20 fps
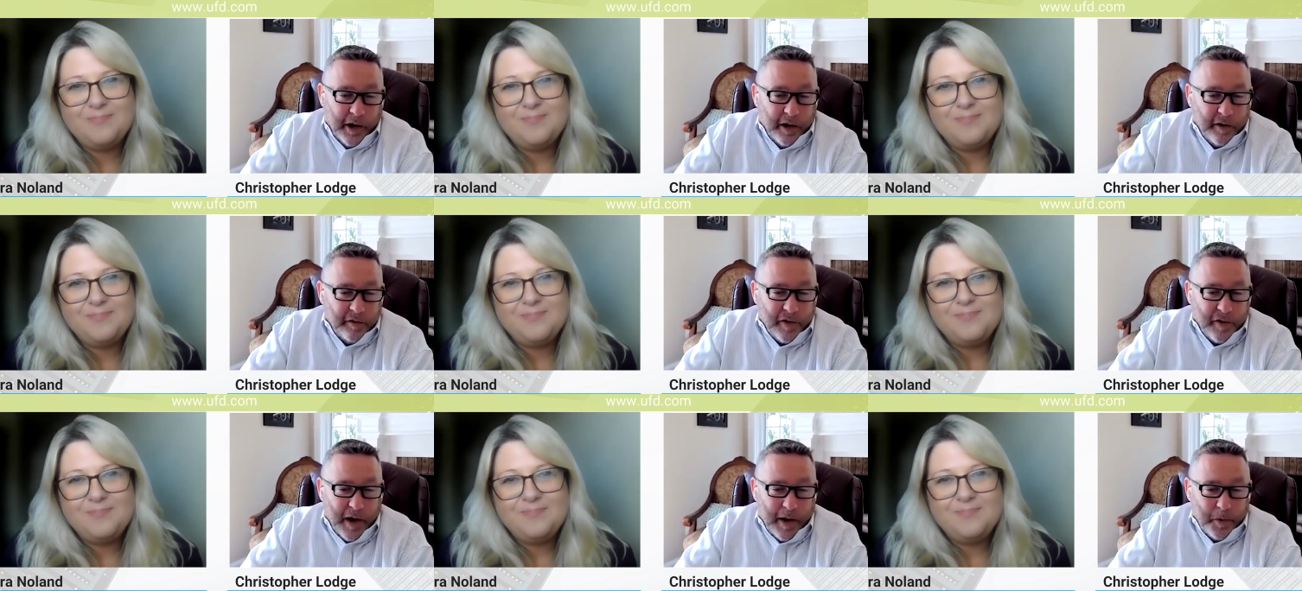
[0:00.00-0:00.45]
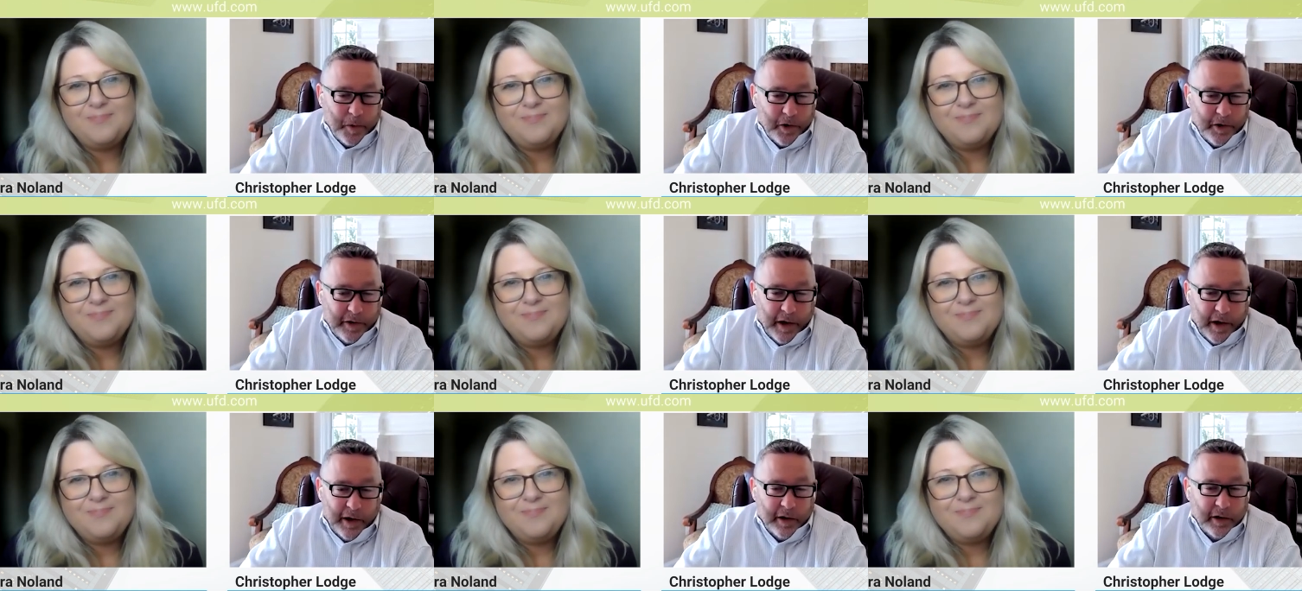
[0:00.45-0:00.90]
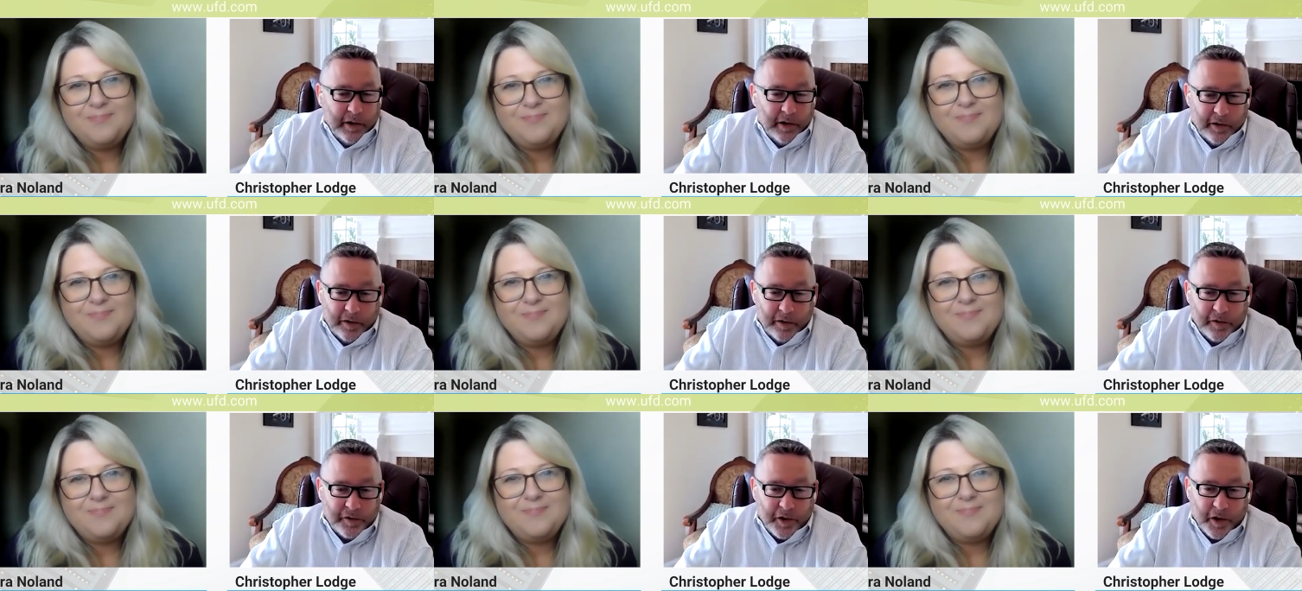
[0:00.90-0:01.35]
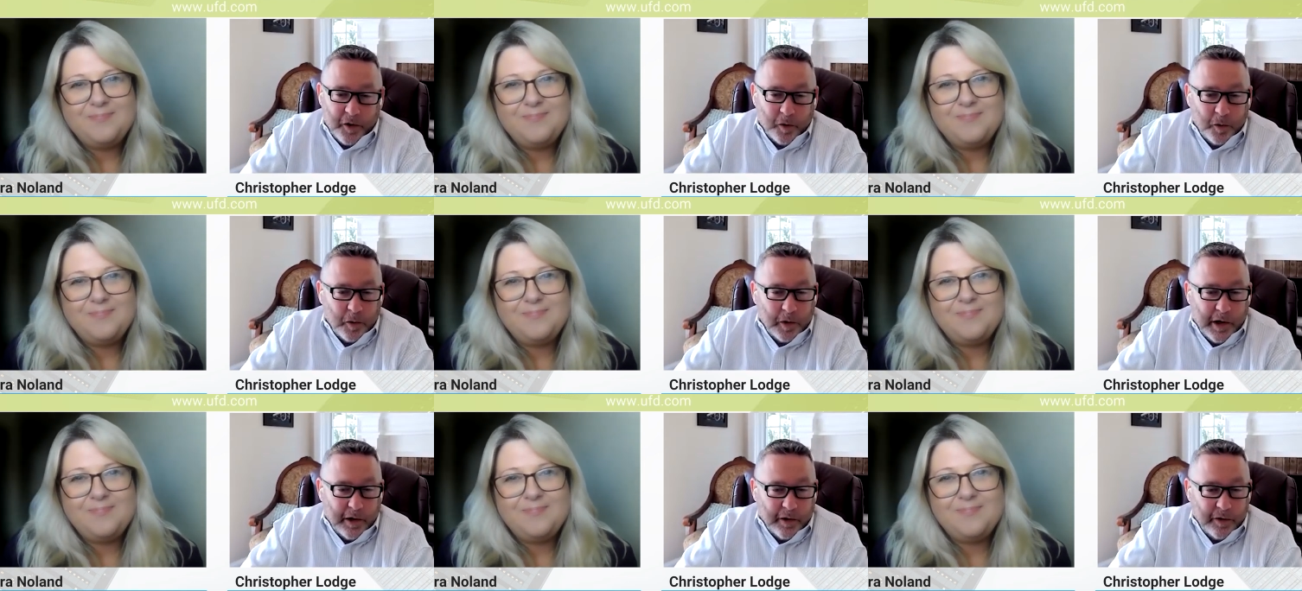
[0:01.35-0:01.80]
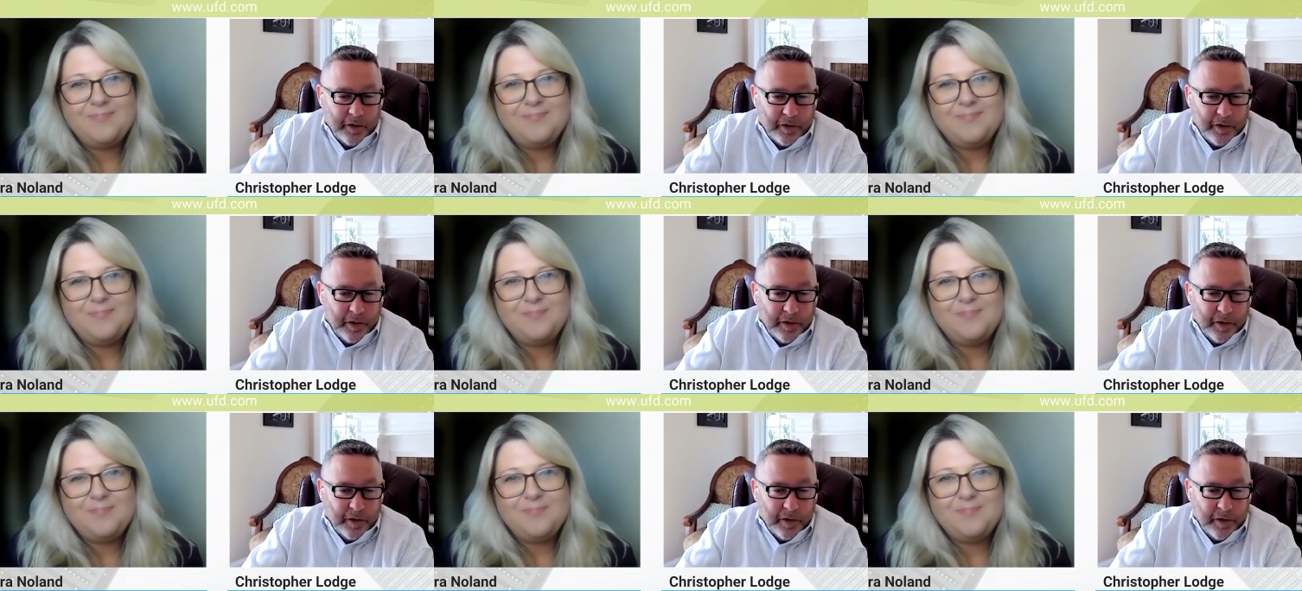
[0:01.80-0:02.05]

Speaker 1: United Fiber Data. So uh,